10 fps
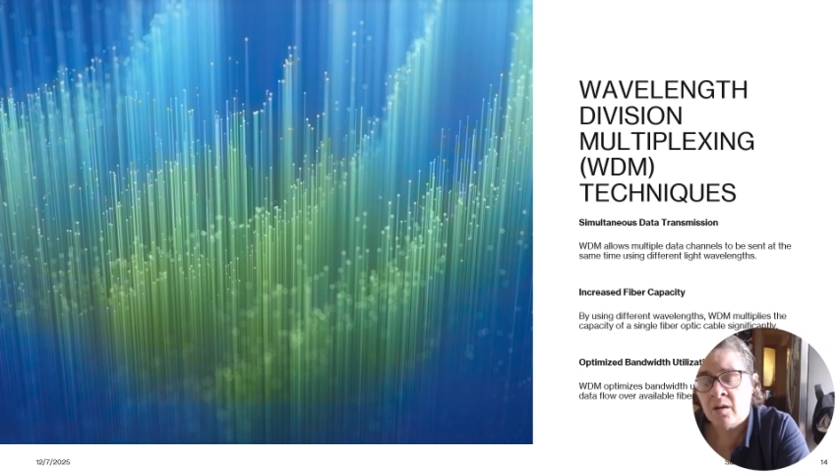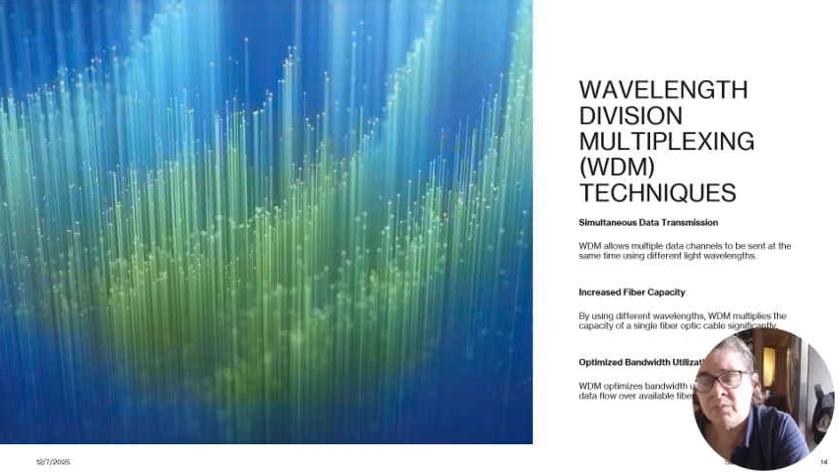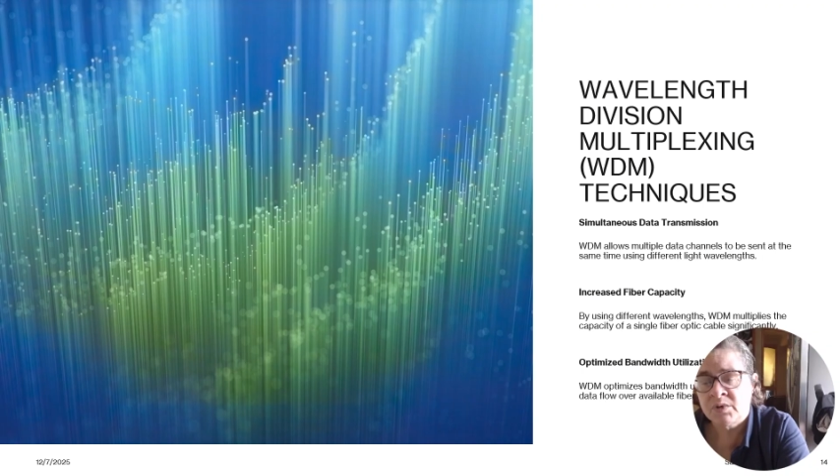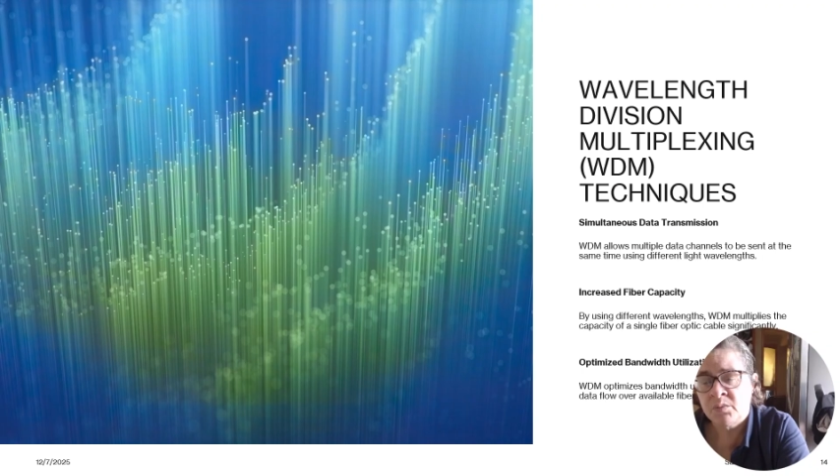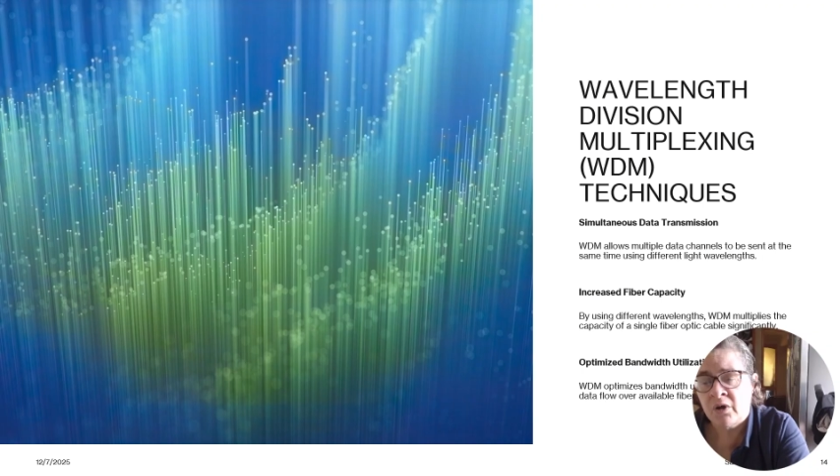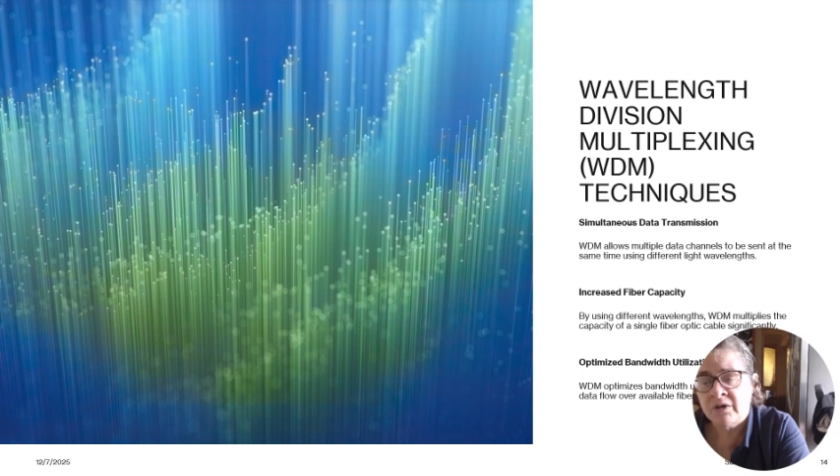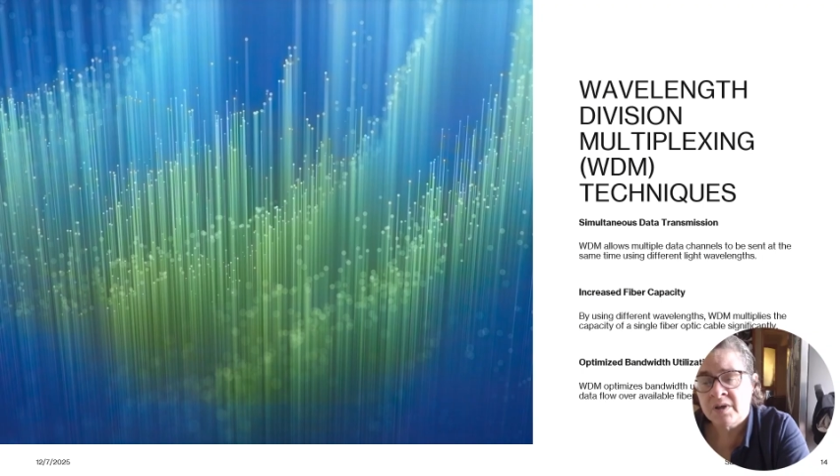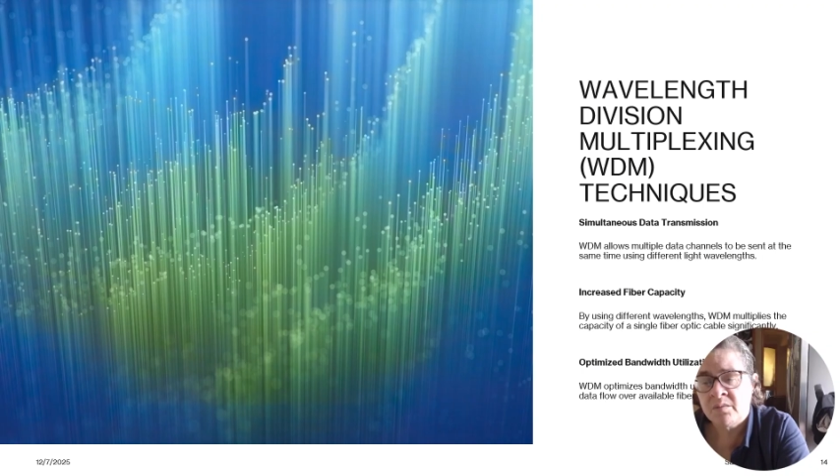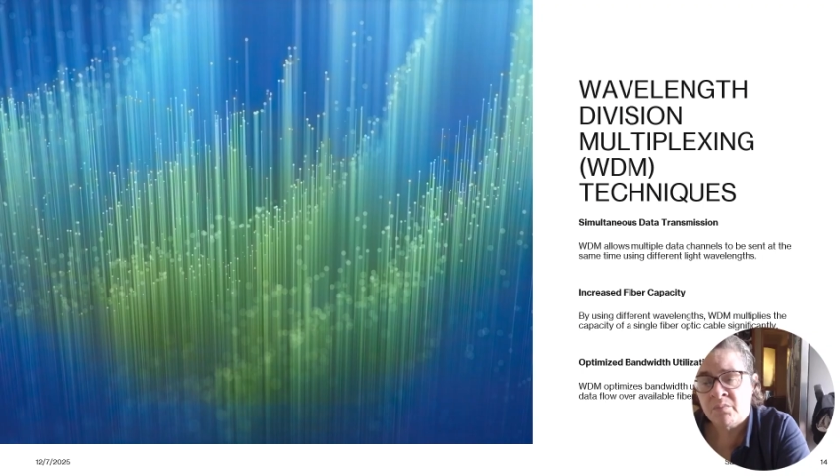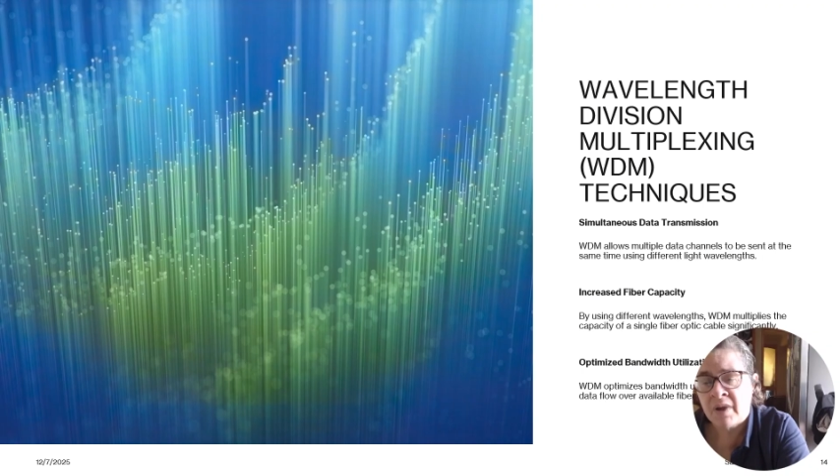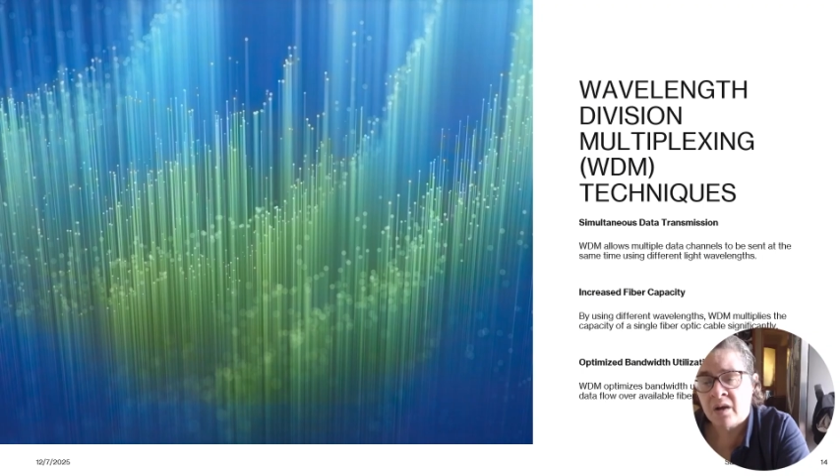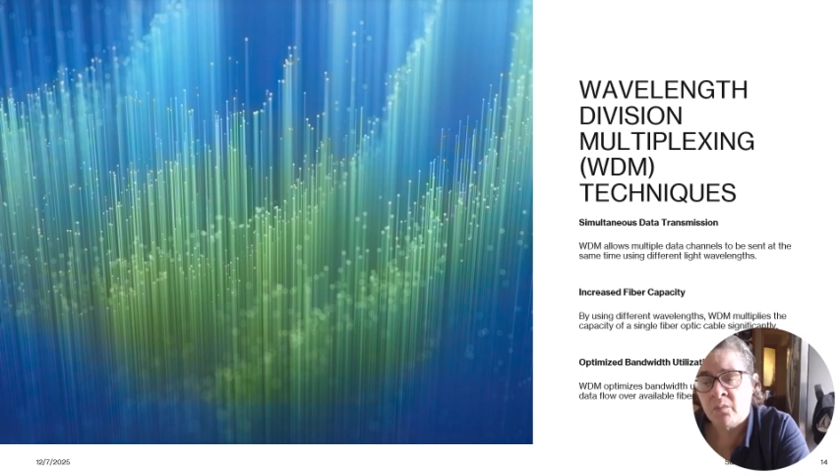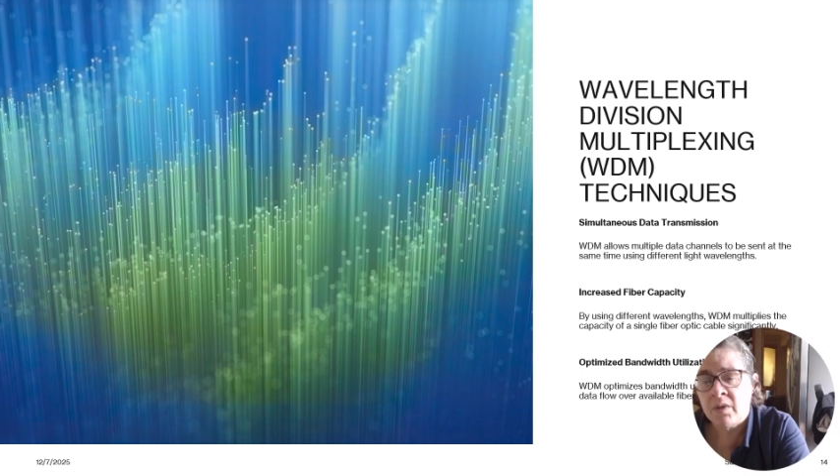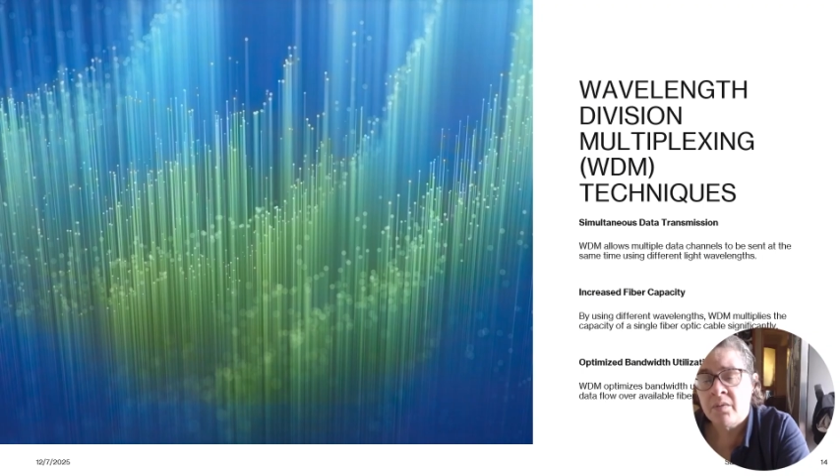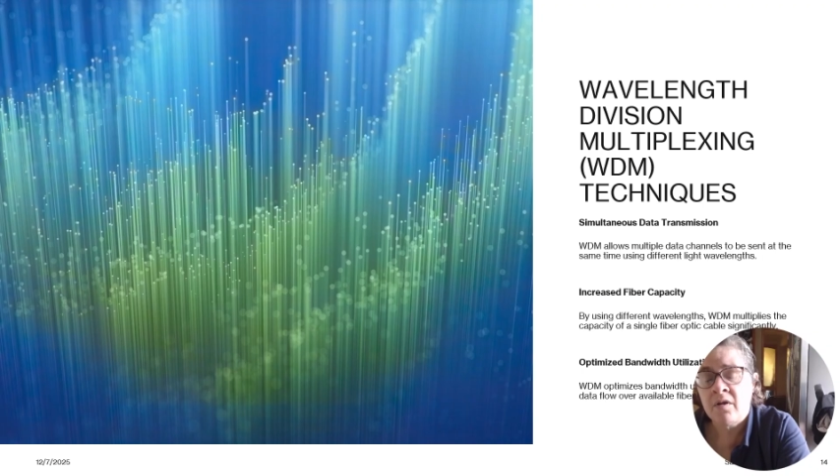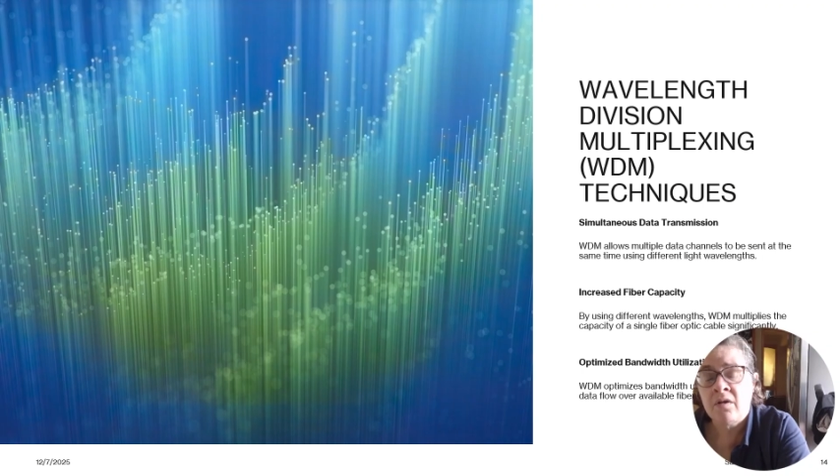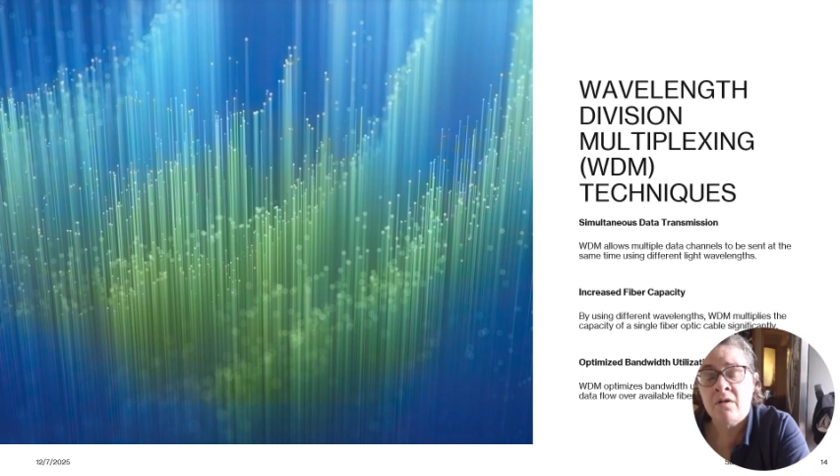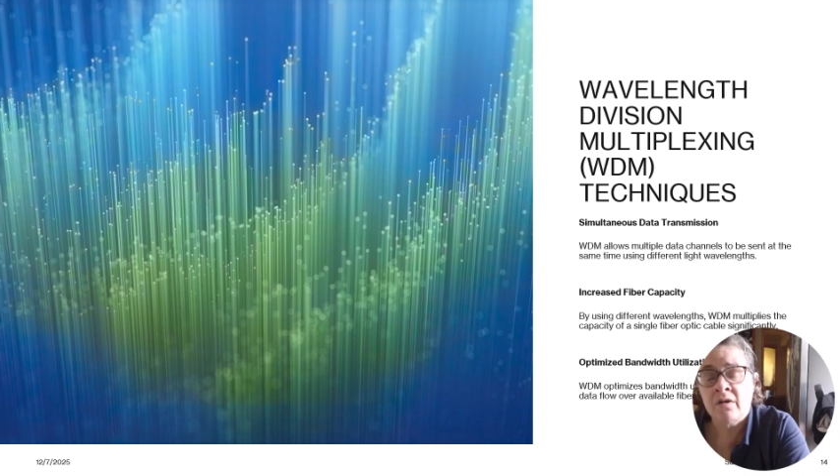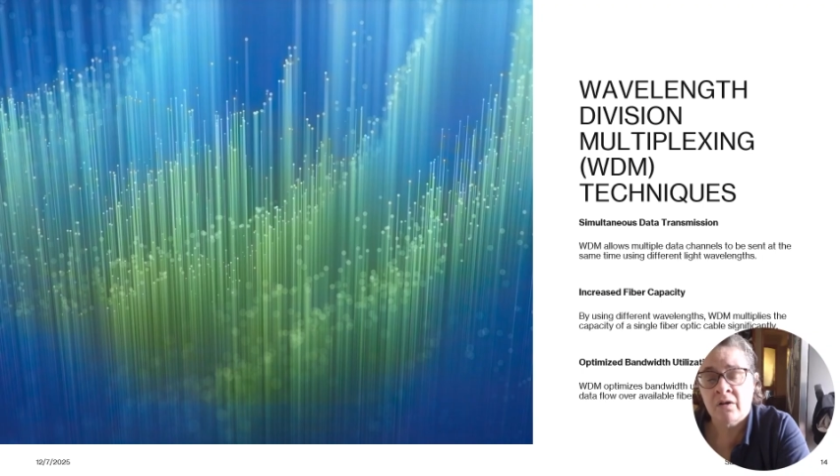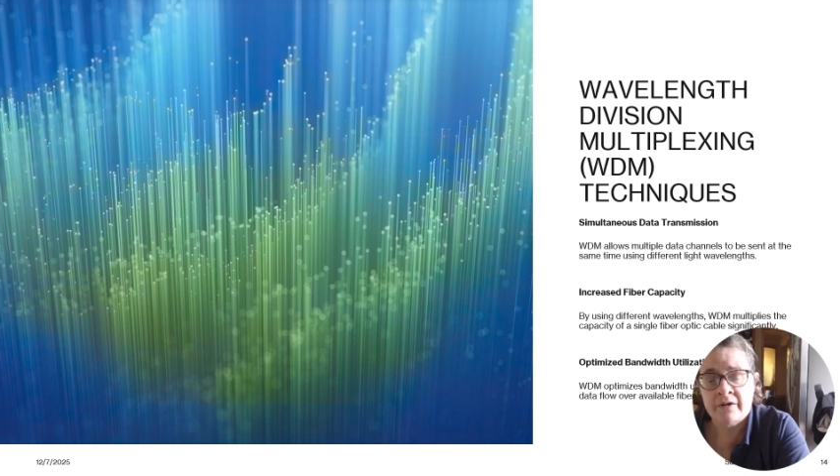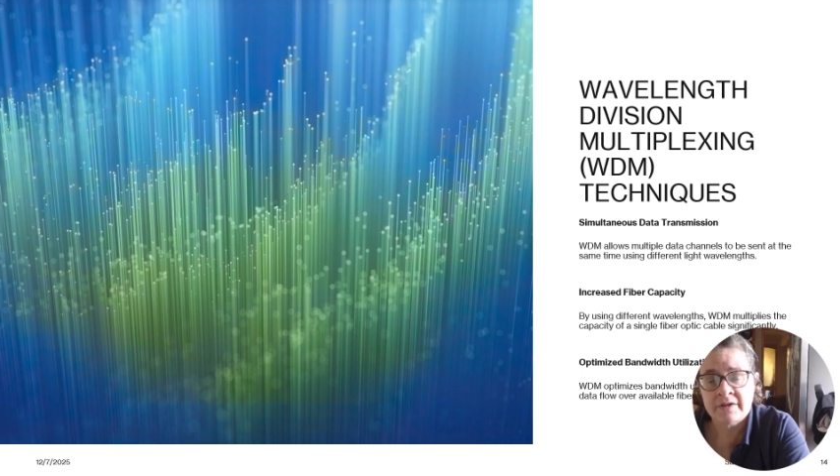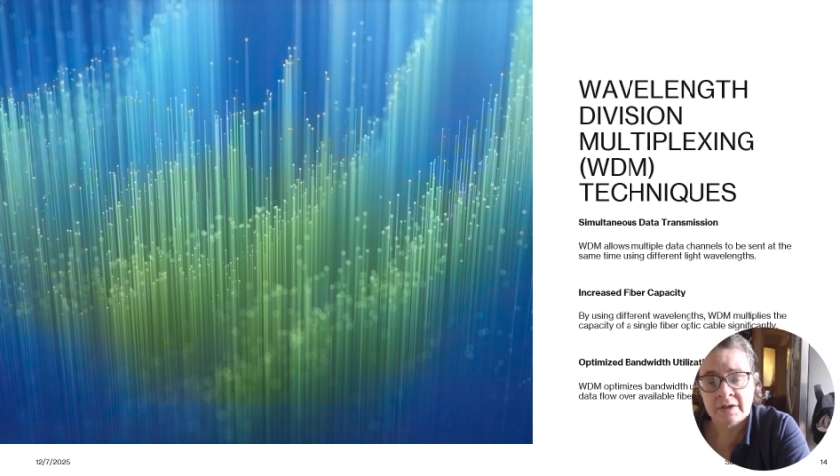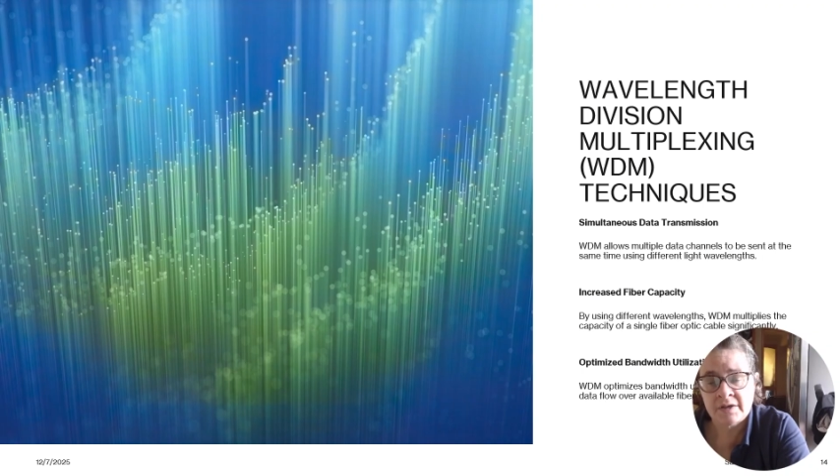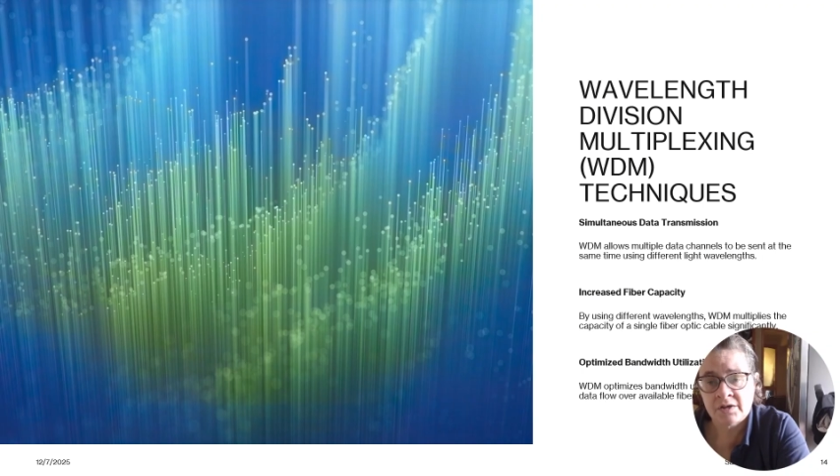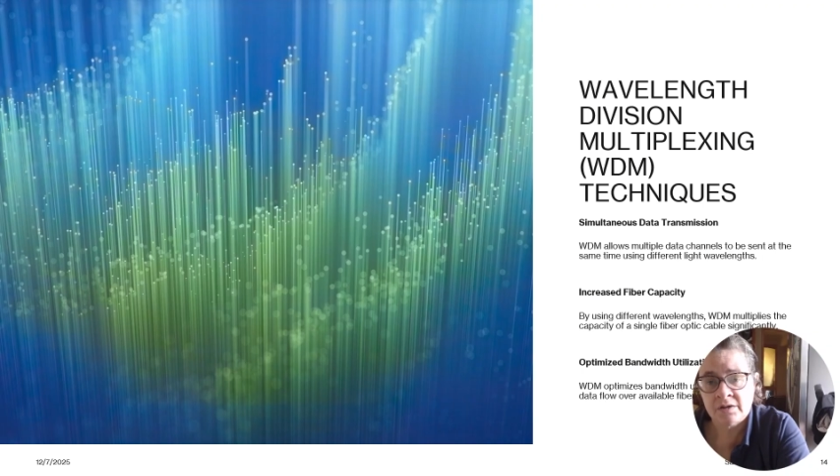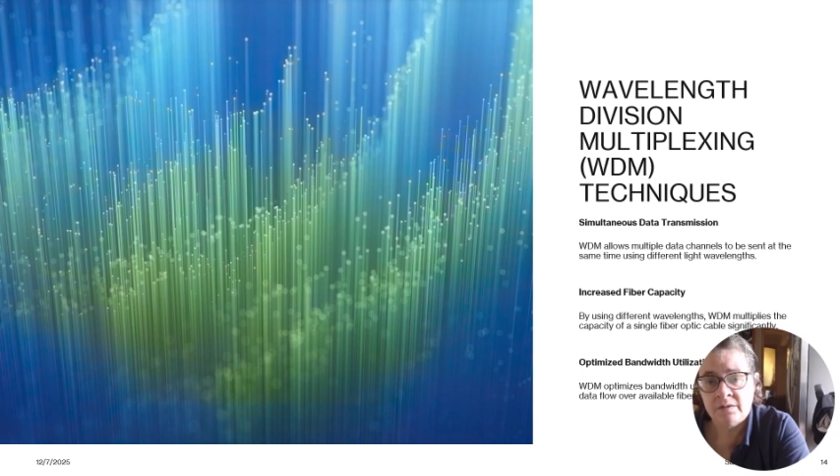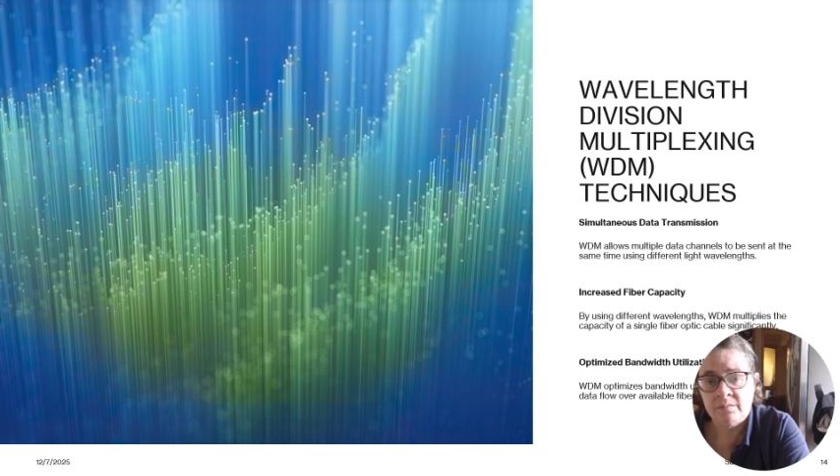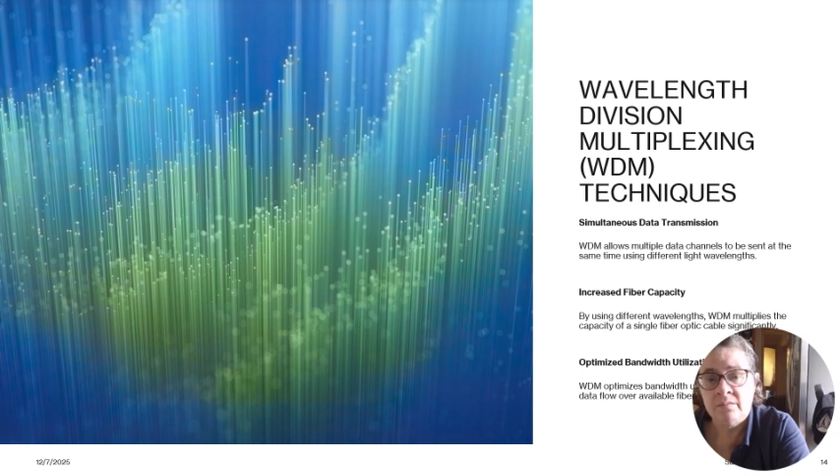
optimizing bandwidth utilization.